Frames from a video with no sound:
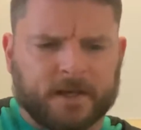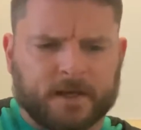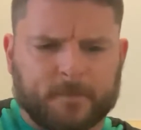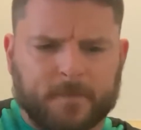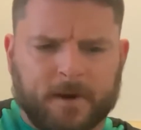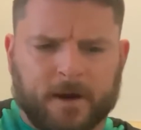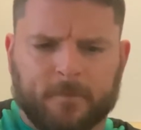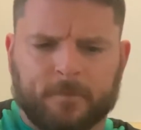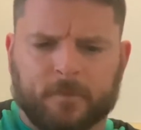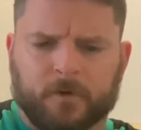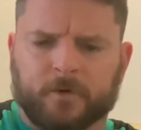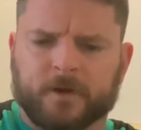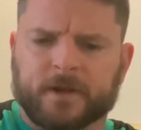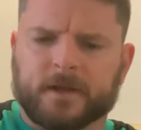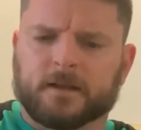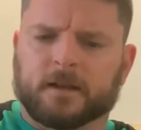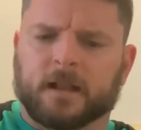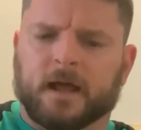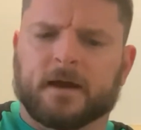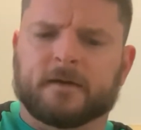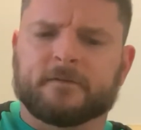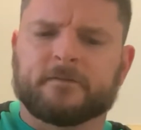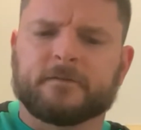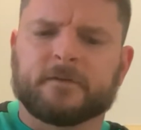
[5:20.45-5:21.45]
about marine
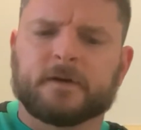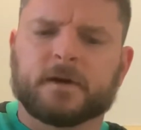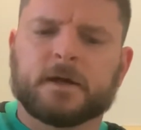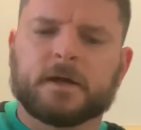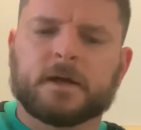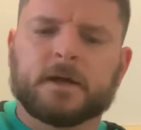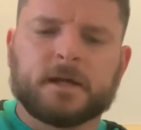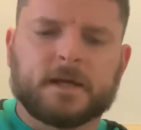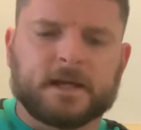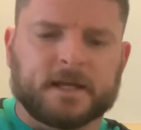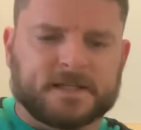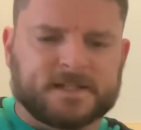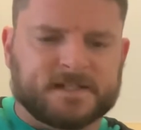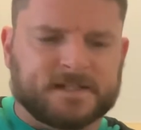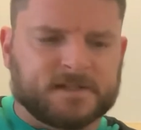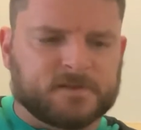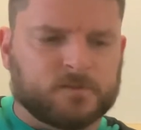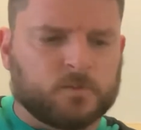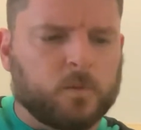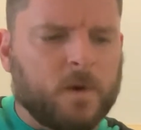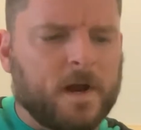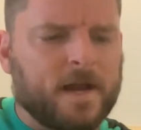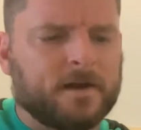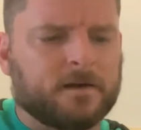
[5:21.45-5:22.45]
life. He
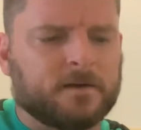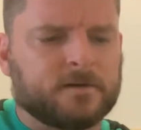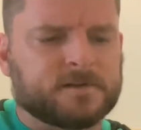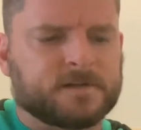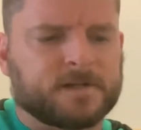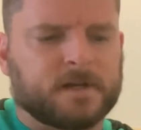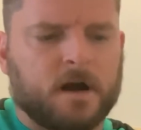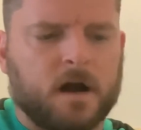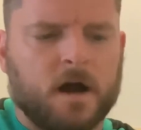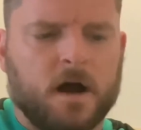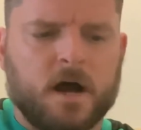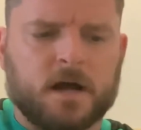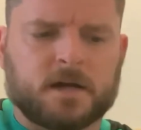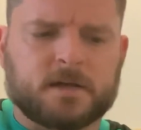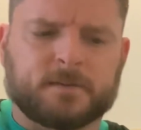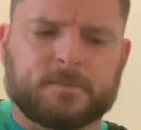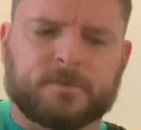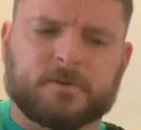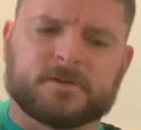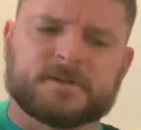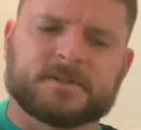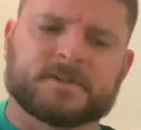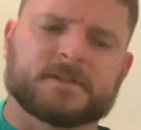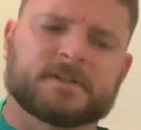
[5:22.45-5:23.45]
sees whales and
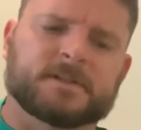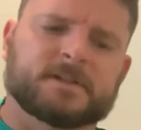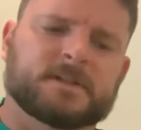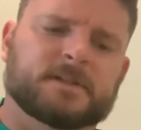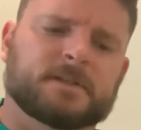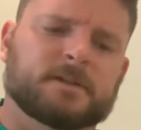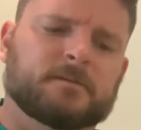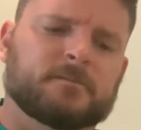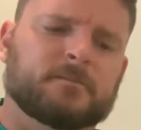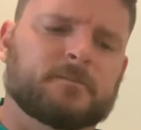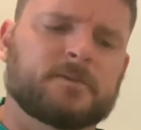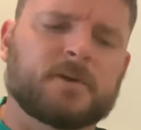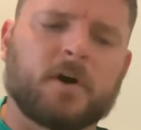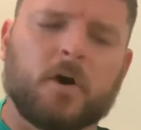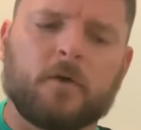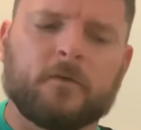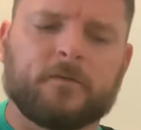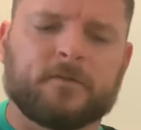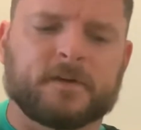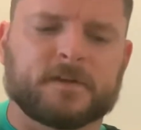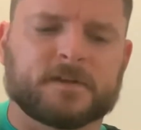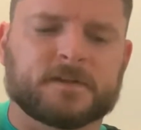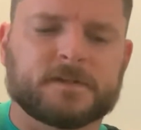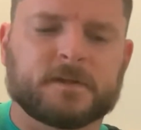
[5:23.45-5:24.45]
octopuses and
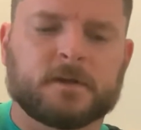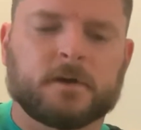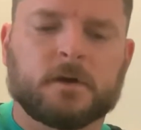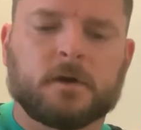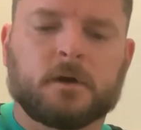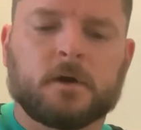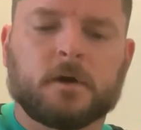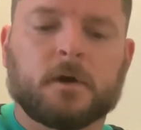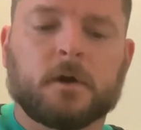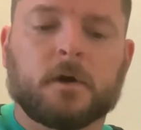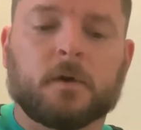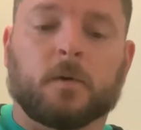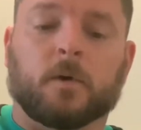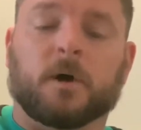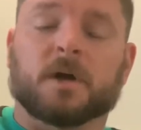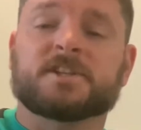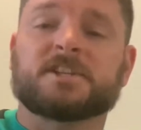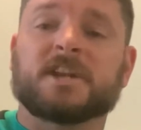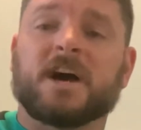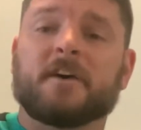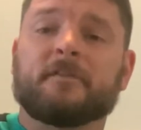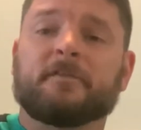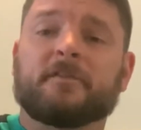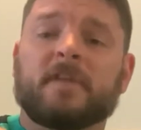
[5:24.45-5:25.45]
dolphins.
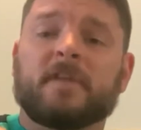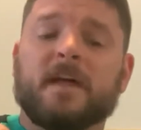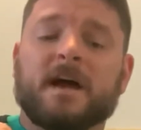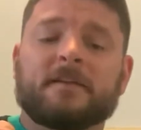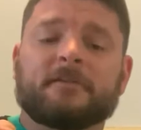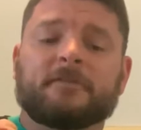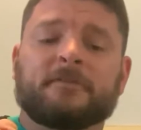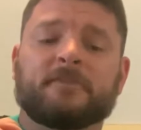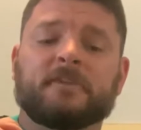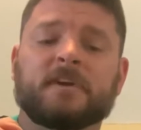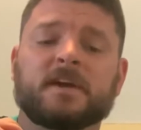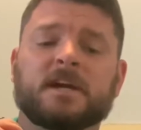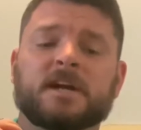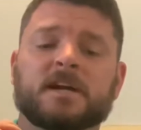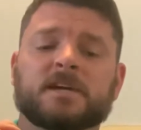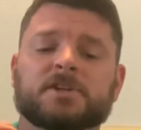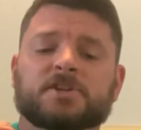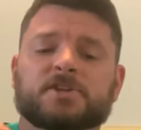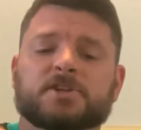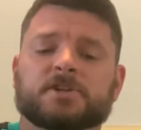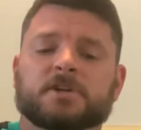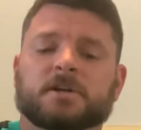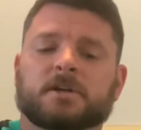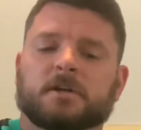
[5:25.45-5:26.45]
"Watch out for that
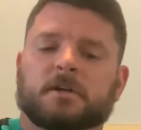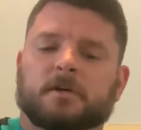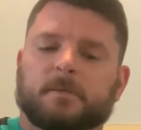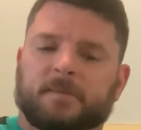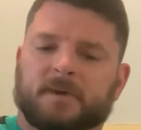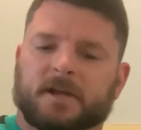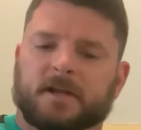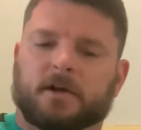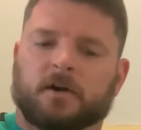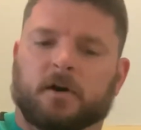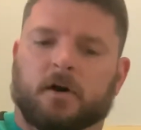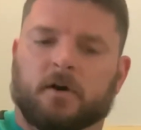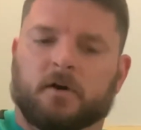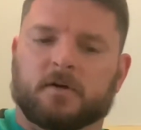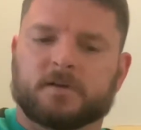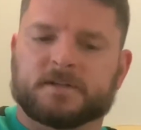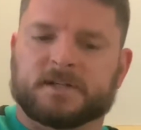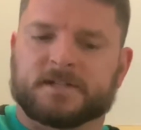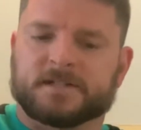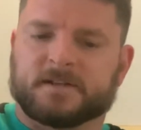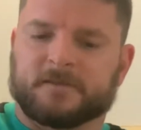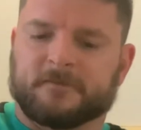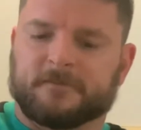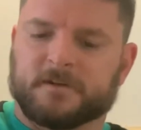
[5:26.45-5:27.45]
fish," Pete calls
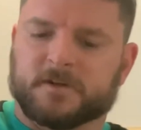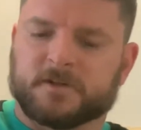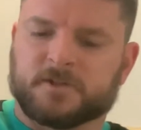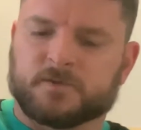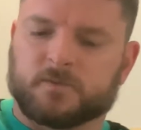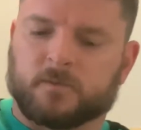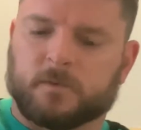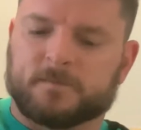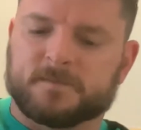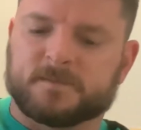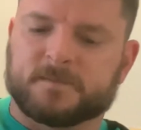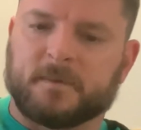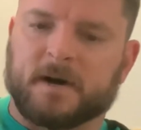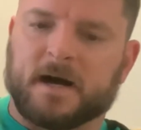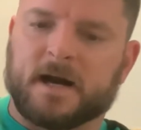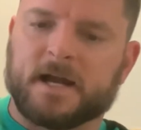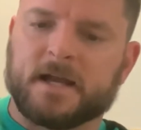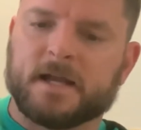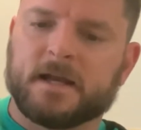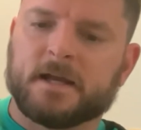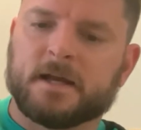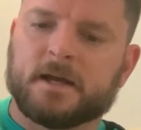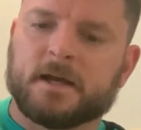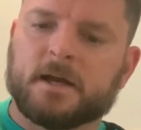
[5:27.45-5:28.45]
as the fish swims
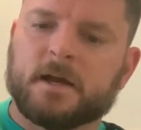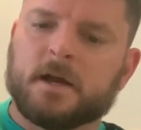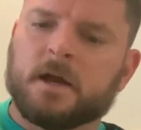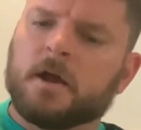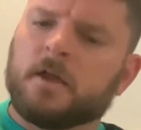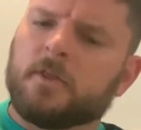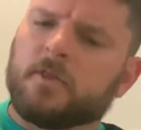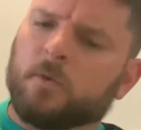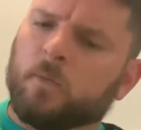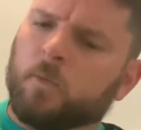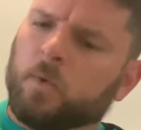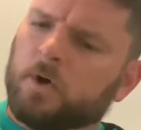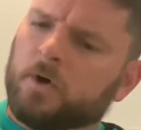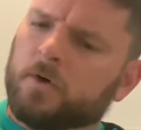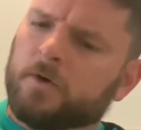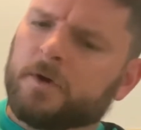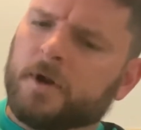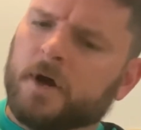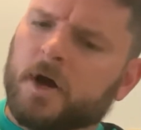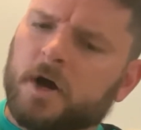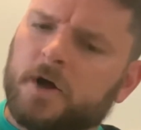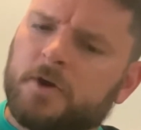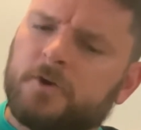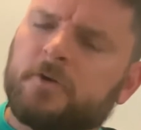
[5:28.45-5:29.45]
by. The
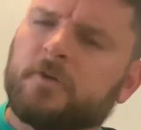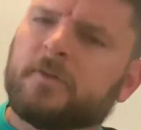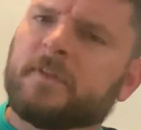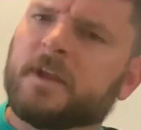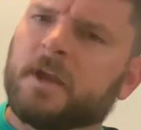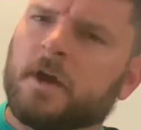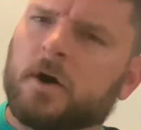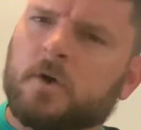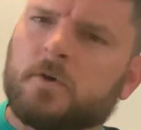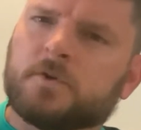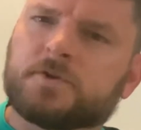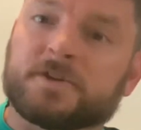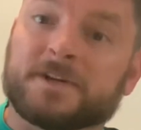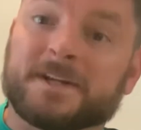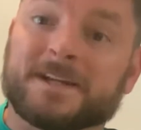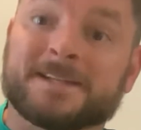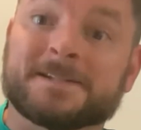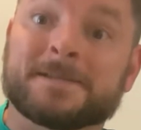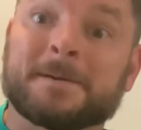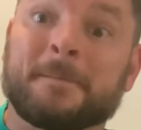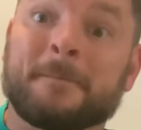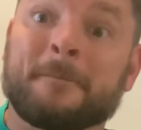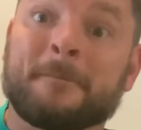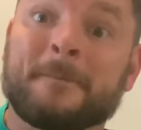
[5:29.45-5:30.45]
world under the ocean
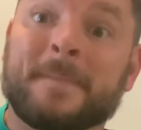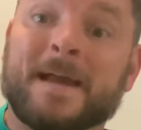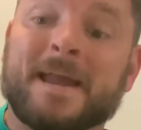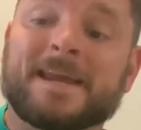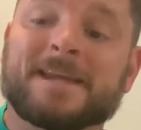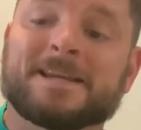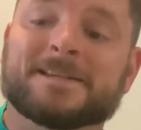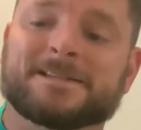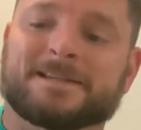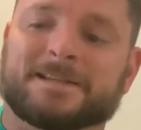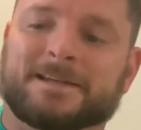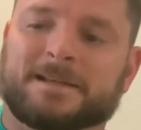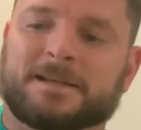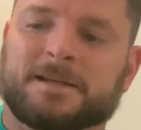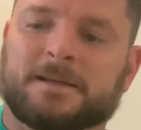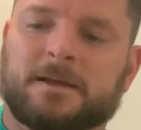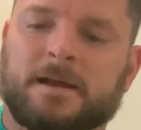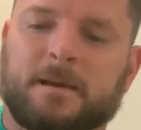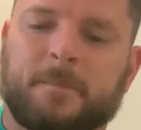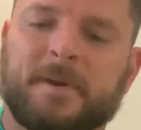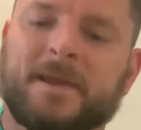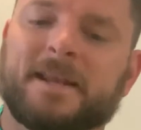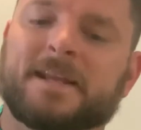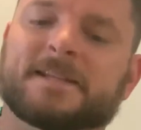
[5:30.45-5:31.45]
is amazing,
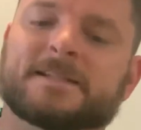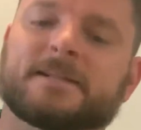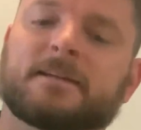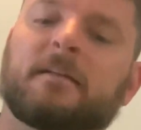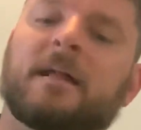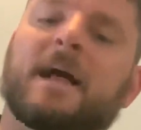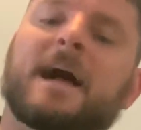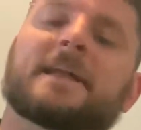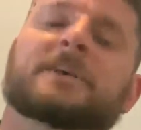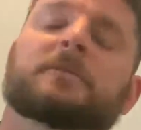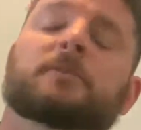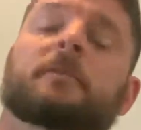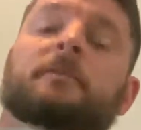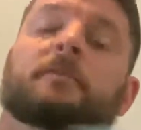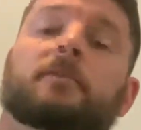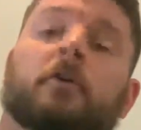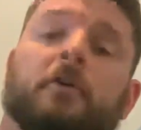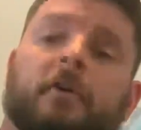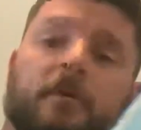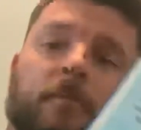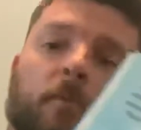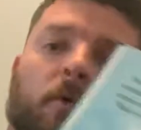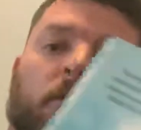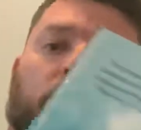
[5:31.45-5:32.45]
and Pete is glad to have learned more